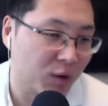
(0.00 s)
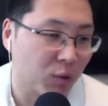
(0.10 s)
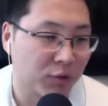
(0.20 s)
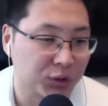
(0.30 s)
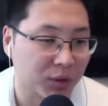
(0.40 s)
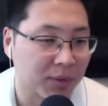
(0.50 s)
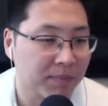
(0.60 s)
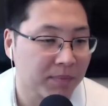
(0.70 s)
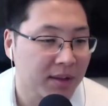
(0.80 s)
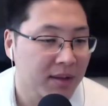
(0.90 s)
Oh, for sure.
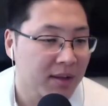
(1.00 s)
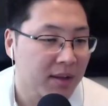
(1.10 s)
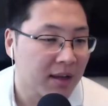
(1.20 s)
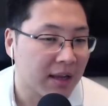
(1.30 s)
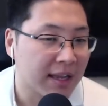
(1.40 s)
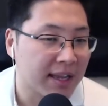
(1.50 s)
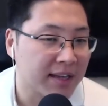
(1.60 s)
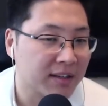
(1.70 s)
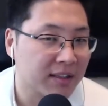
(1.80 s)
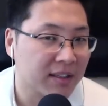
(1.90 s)

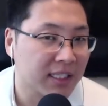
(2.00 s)
And